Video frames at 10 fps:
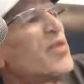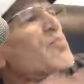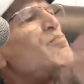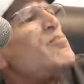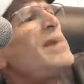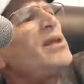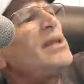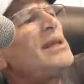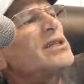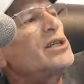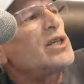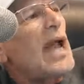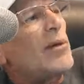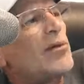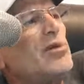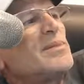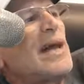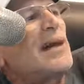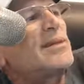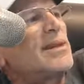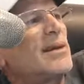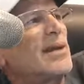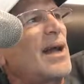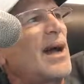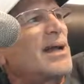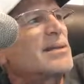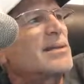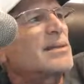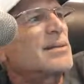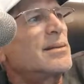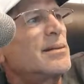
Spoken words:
millions of chat rooms out there, guys.